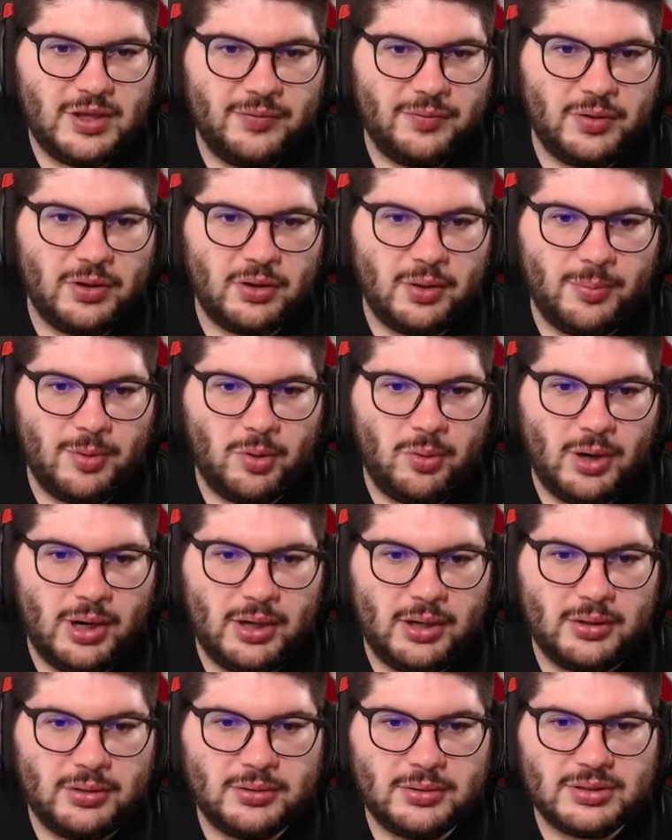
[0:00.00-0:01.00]
we look at
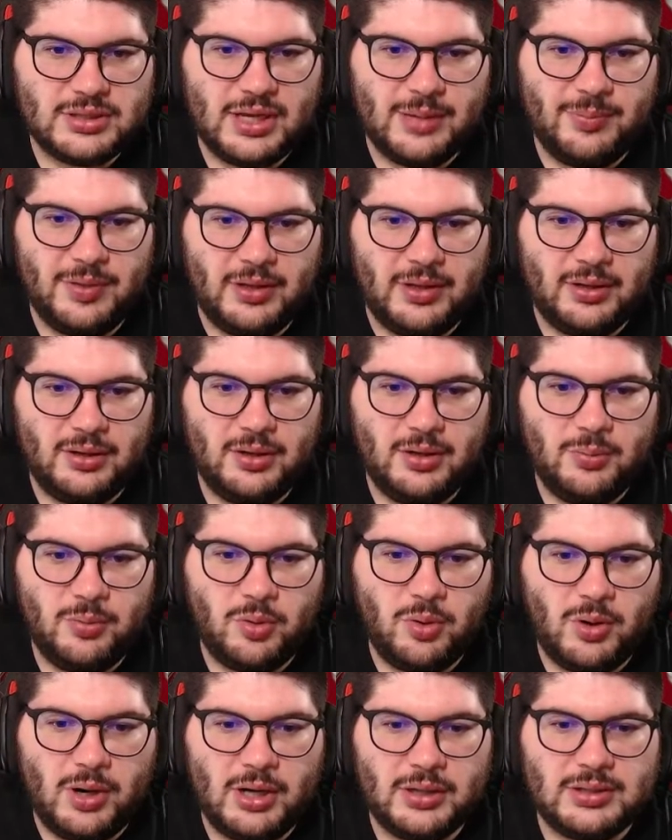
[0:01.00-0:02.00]
Maguire, same thing.
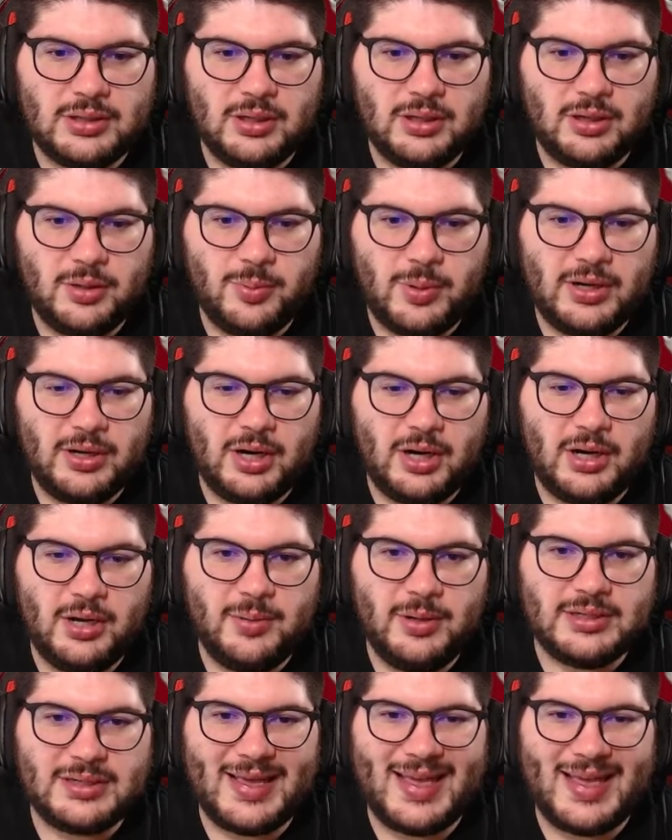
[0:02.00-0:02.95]
Maguire's literally played 90 minutes